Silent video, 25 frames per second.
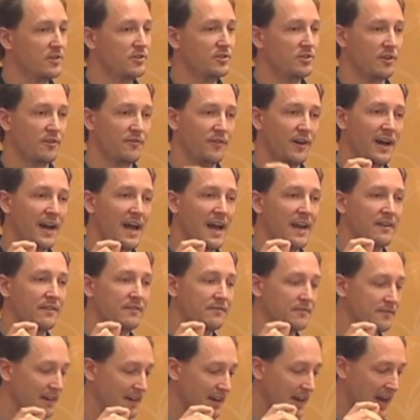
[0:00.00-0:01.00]
So if I had
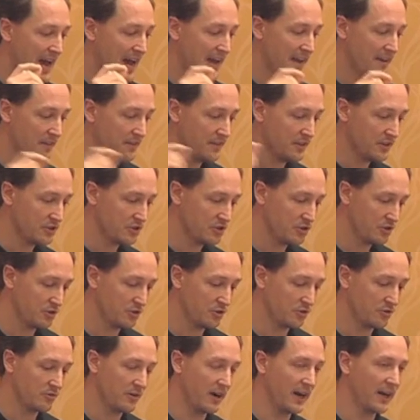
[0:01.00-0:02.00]
have had this
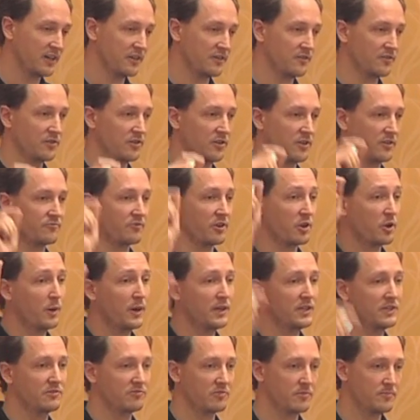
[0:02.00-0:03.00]
tool, I could have gone
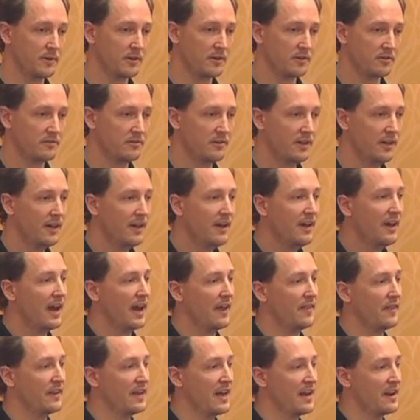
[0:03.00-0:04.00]
request a rebuttal
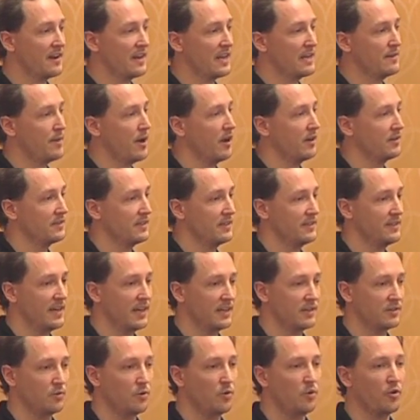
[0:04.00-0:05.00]
and then had an email sent
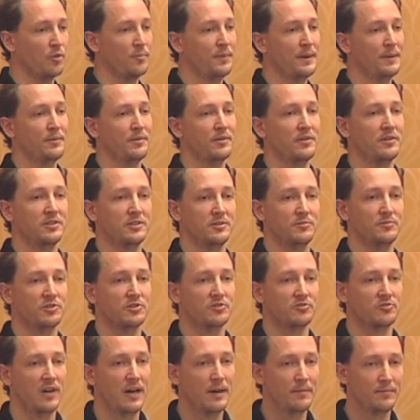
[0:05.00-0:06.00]
out to all the people that are
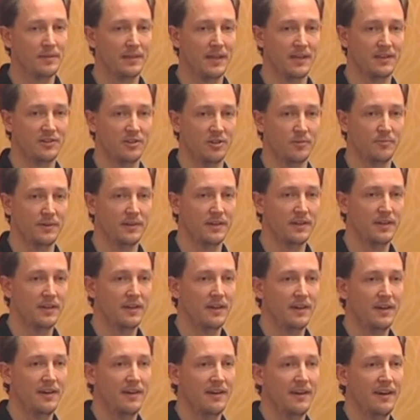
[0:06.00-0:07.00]
subscribed to that topic.
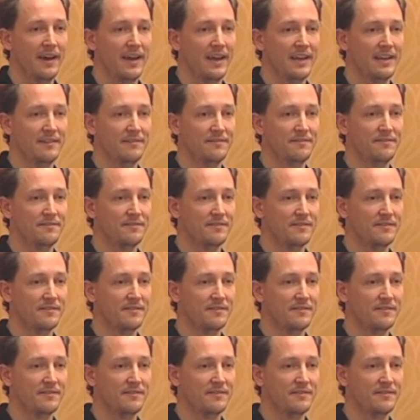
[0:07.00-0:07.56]
And if